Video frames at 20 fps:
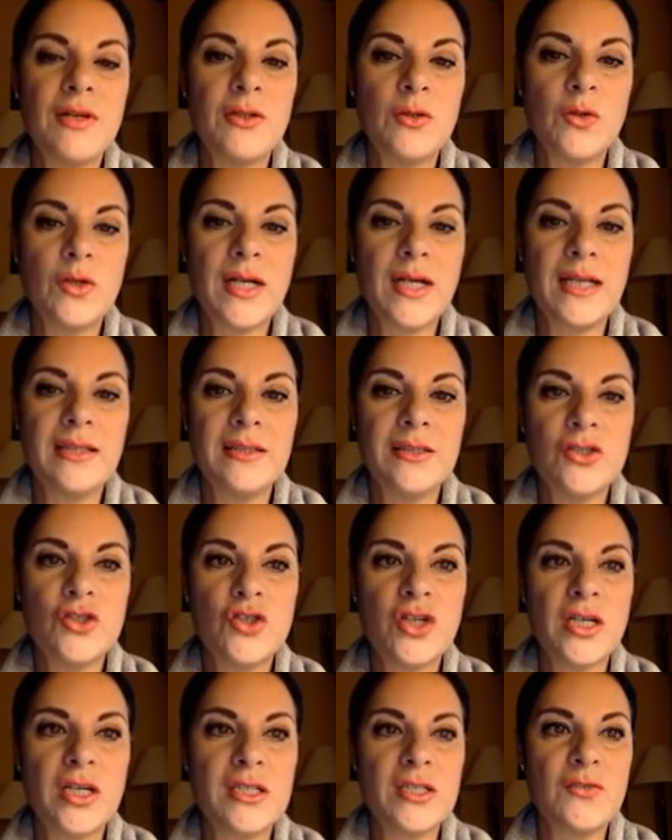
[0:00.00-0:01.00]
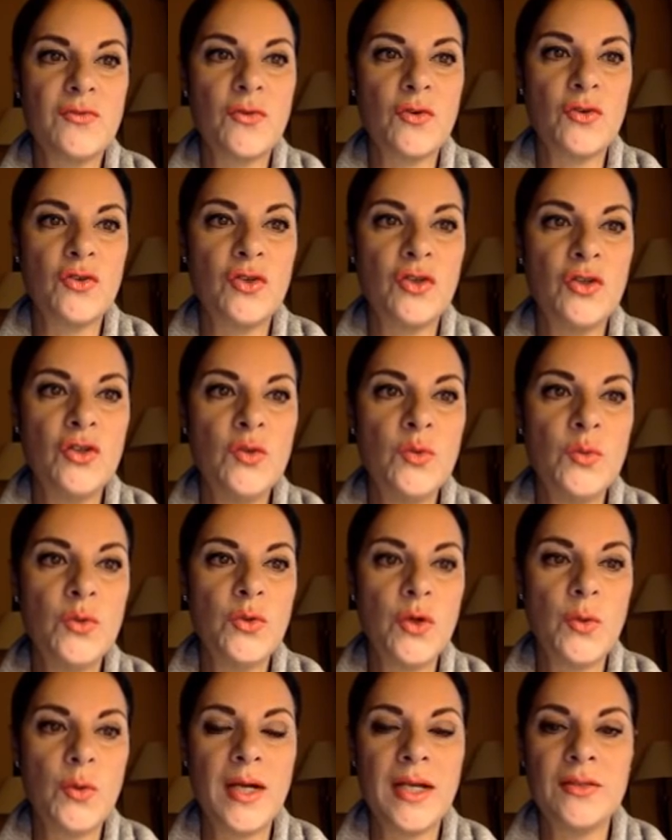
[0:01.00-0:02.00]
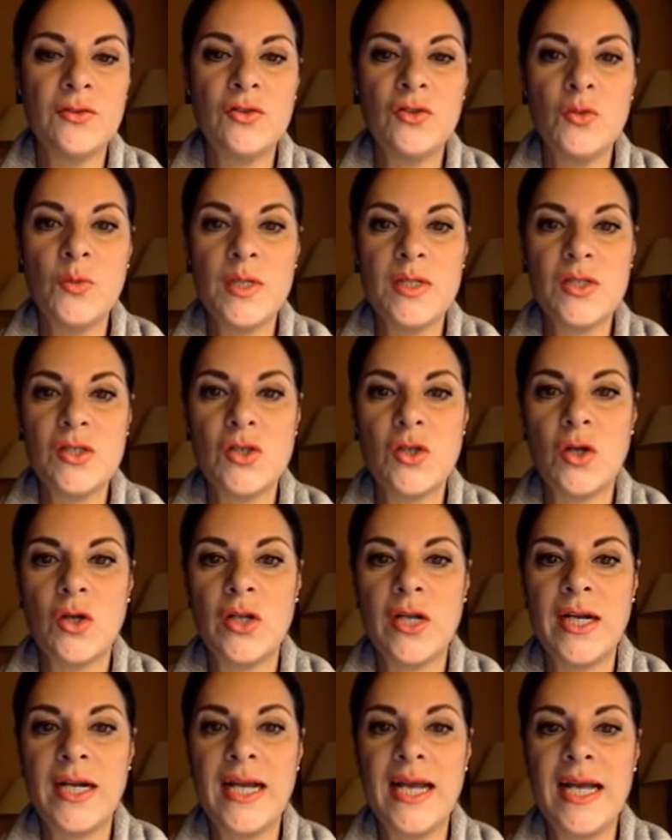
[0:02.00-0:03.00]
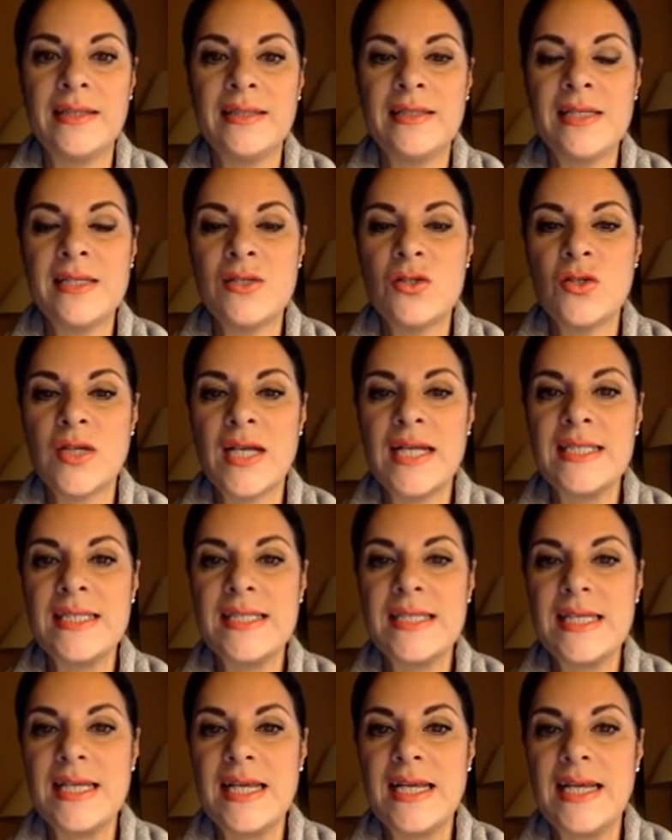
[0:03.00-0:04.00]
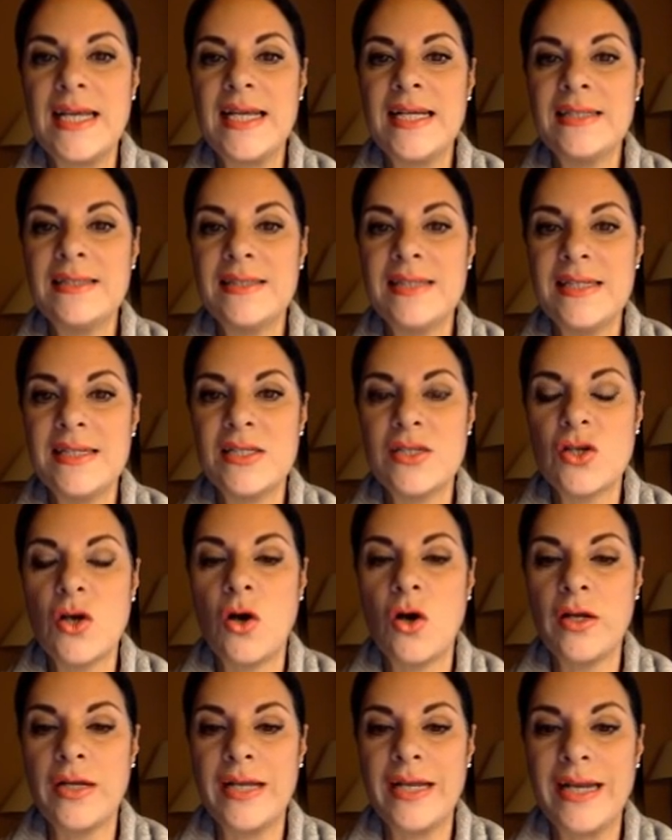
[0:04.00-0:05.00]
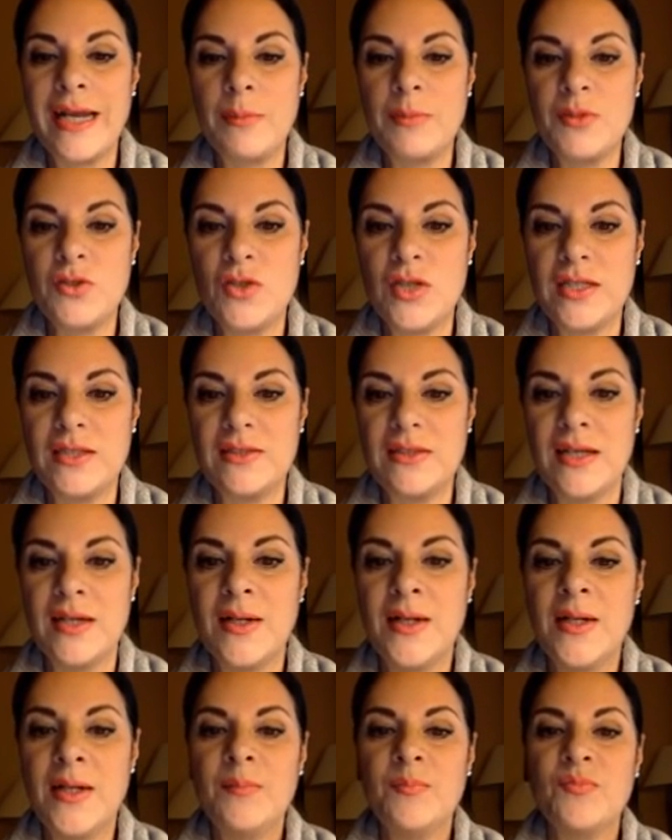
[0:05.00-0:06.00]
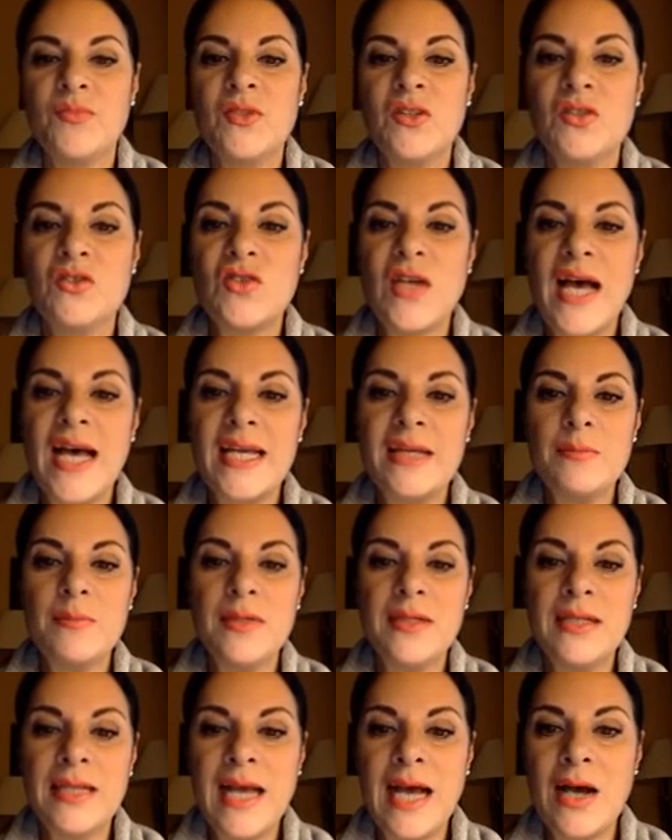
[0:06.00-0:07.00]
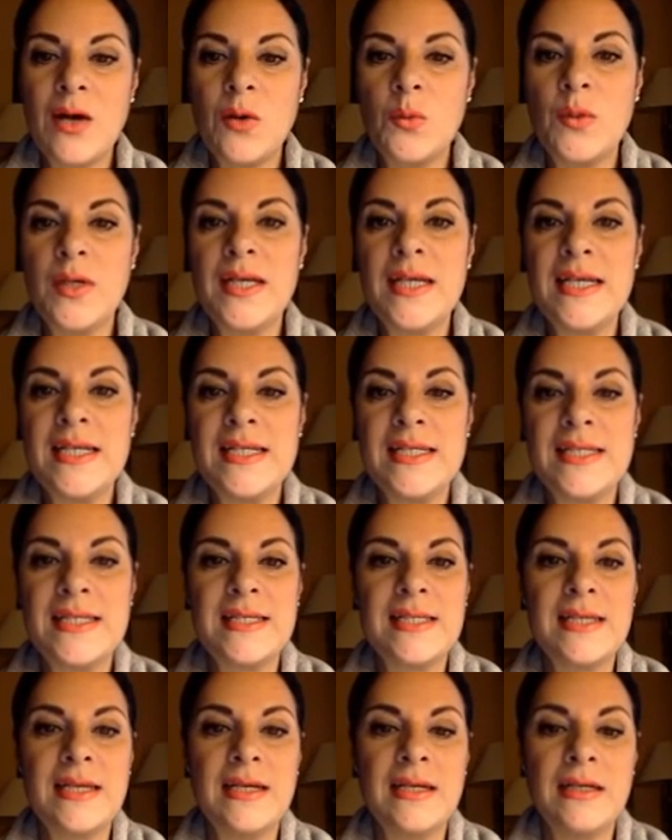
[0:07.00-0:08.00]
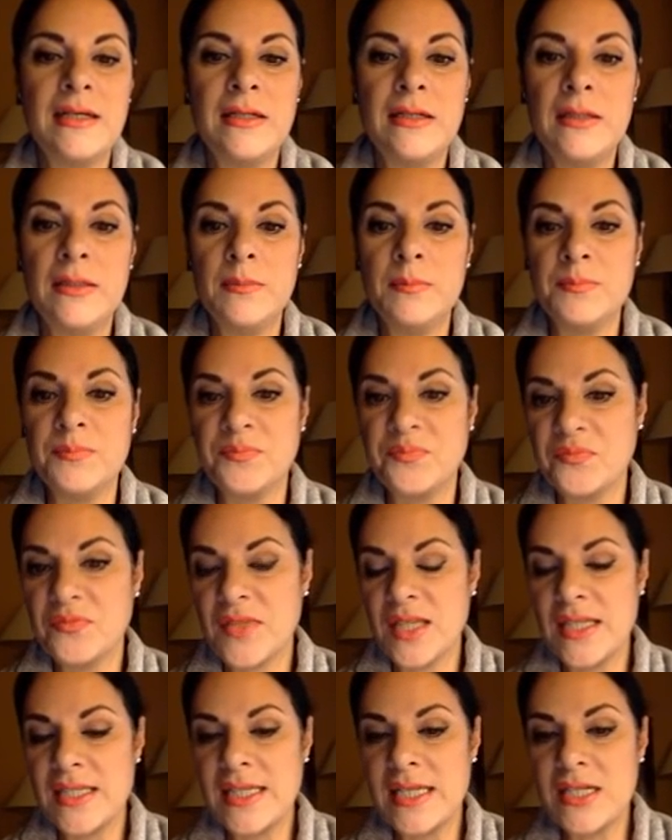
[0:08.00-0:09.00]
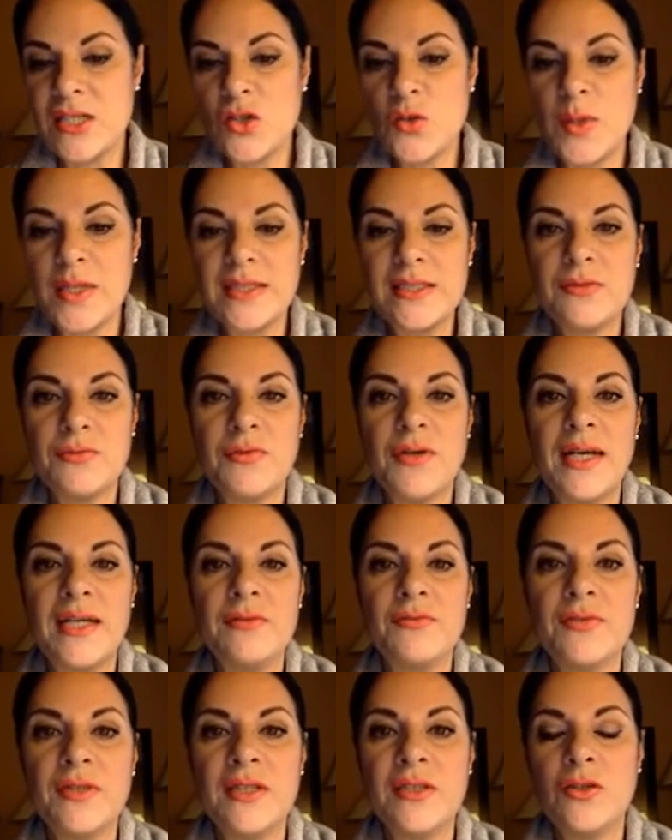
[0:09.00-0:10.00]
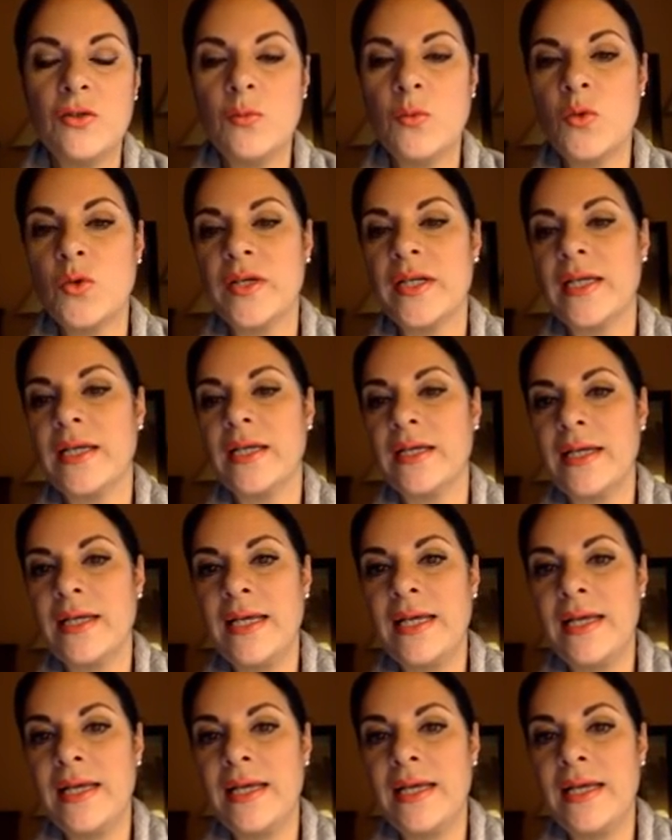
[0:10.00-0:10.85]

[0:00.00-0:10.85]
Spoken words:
a look at the charts for the euro and US dollar. And as you can see, it is on an uptrend. The time now is 6:25 in the morning.